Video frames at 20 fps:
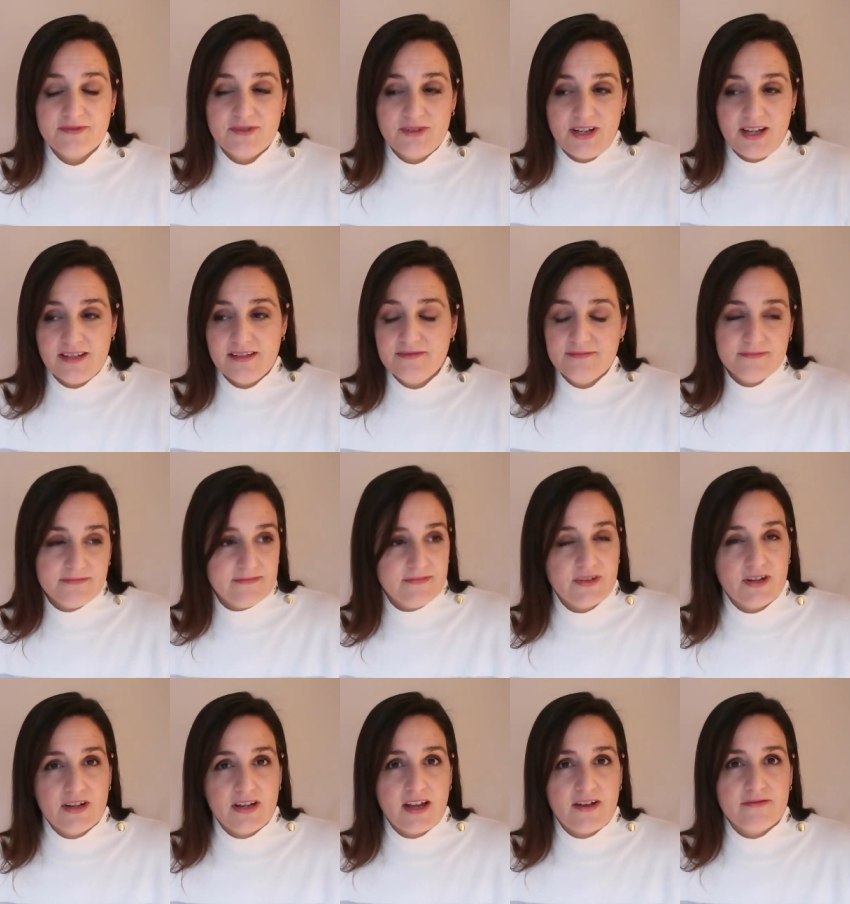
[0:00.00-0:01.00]
If you like,
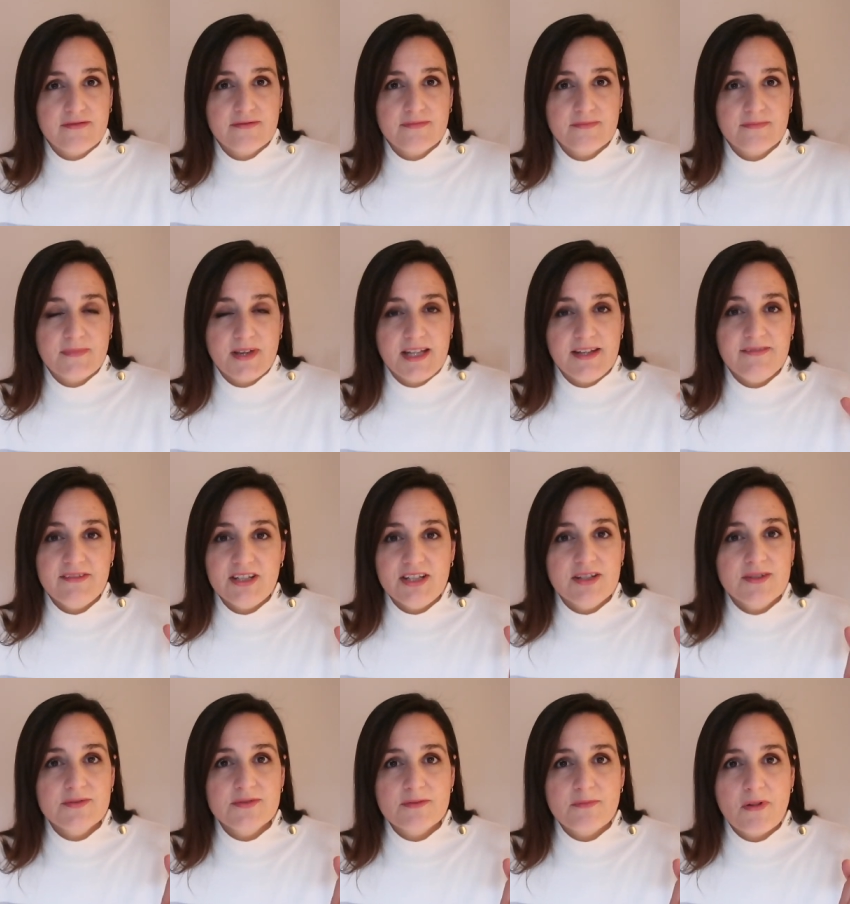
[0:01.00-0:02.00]
I have many
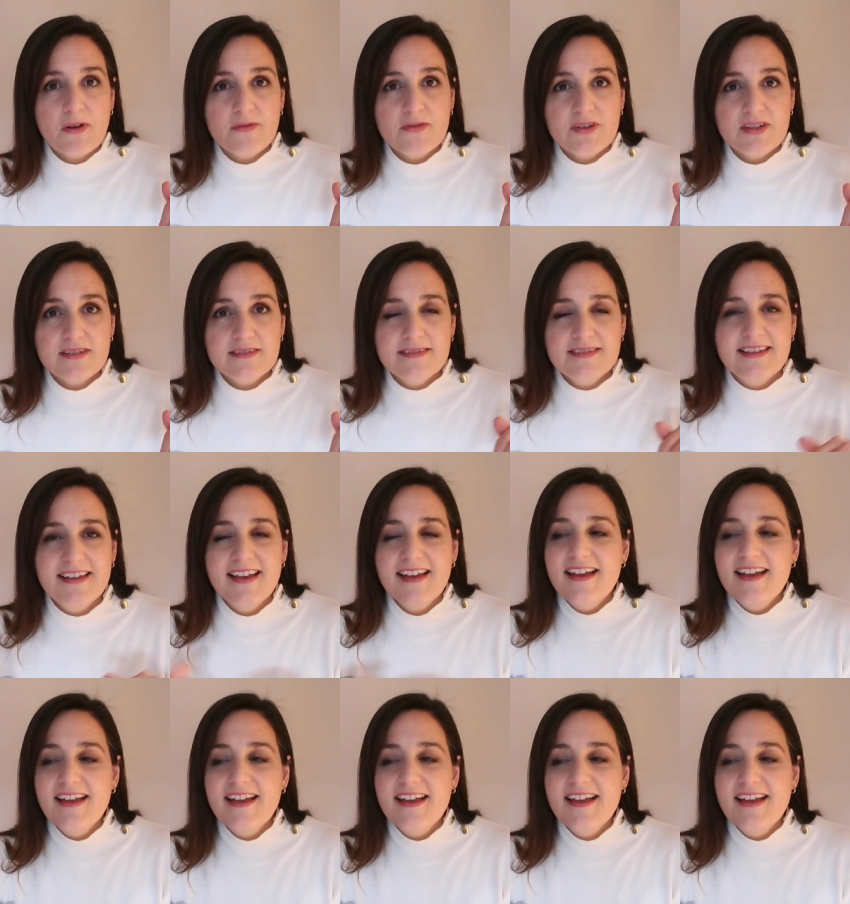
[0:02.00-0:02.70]
videos about this,